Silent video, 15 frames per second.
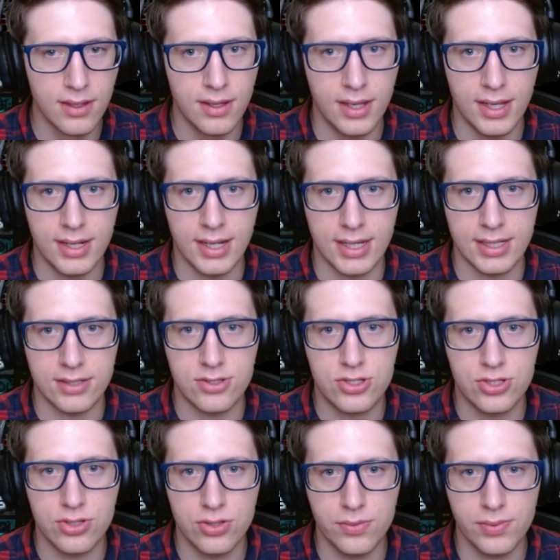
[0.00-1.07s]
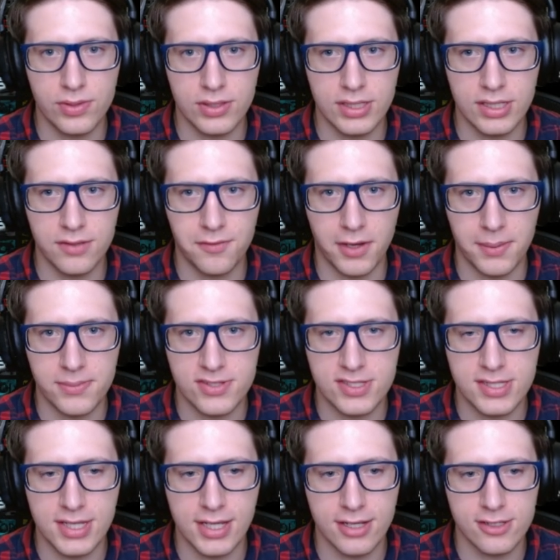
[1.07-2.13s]
And I do believe I'm
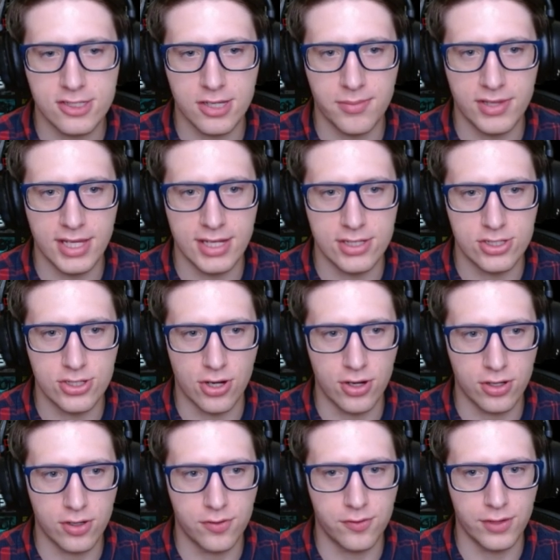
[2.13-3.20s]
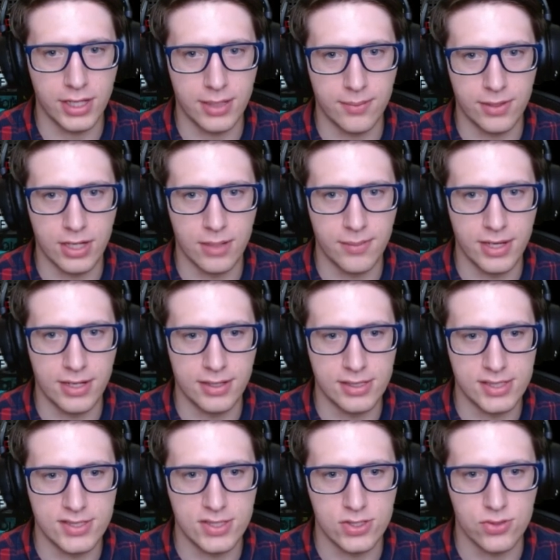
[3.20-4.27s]
seeing some of that dark flame come out of
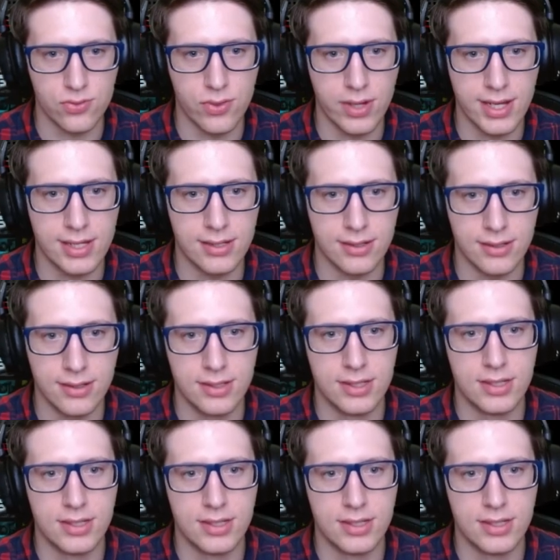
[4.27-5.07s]
this as well.